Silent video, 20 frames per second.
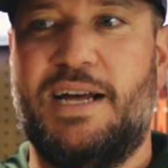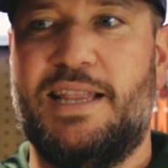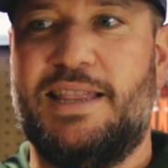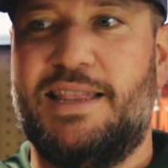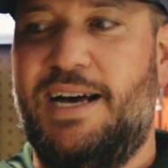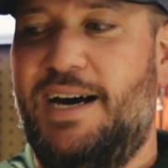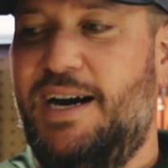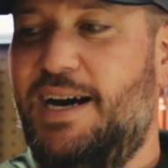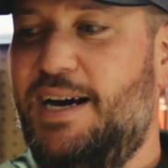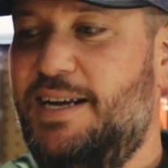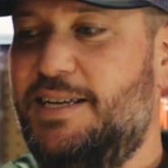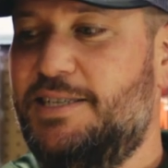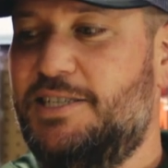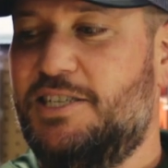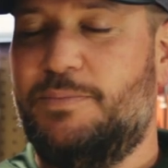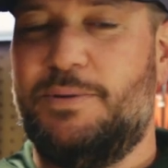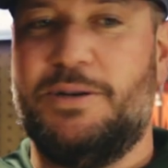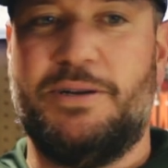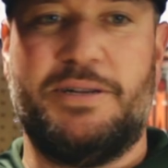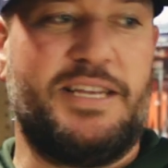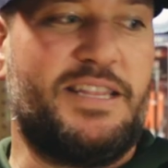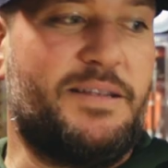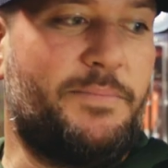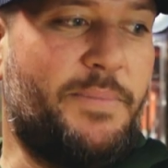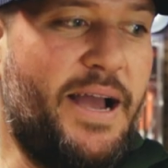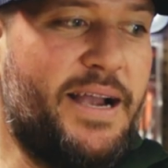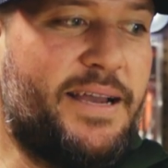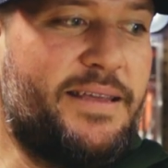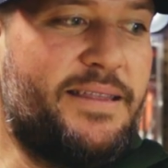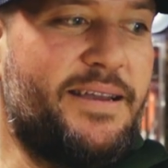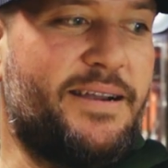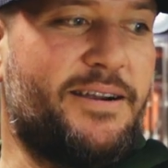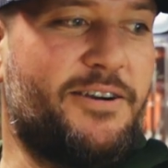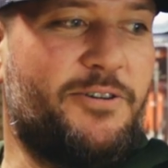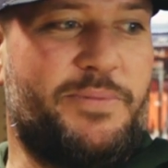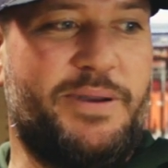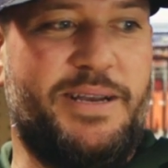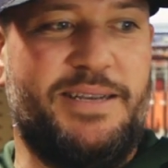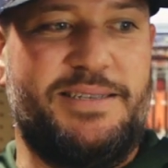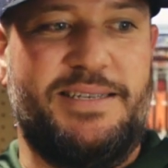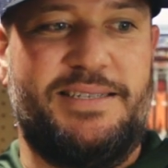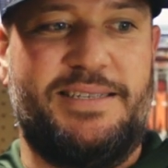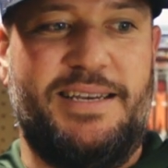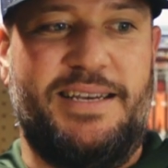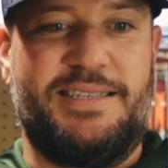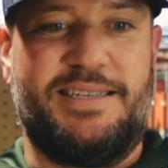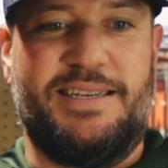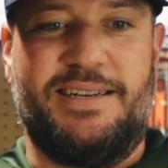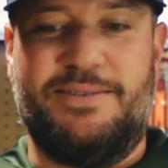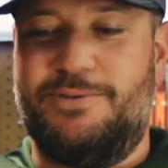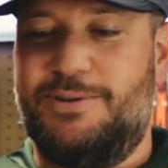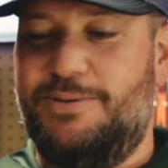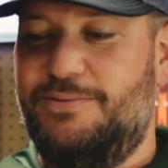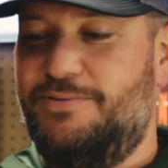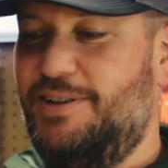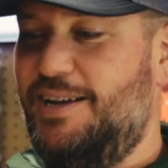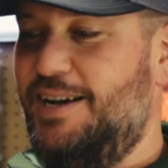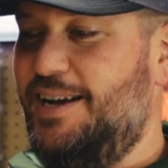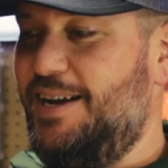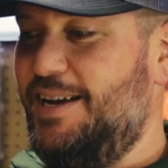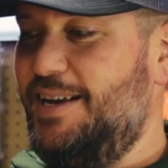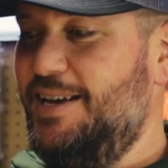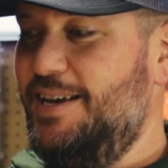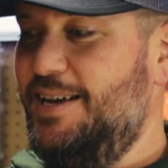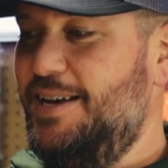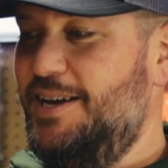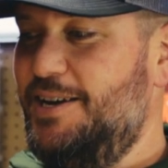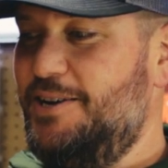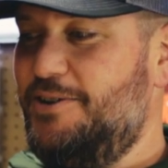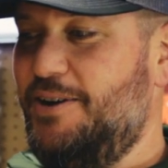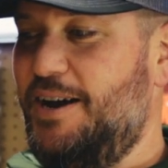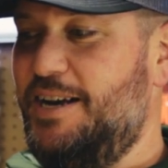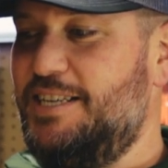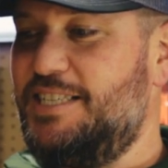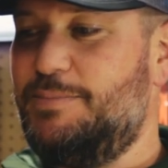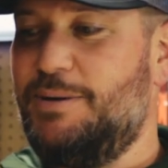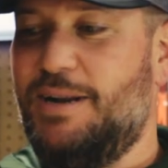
a lot of stability in the back of the arrow because this thing is going to want to fly crazy.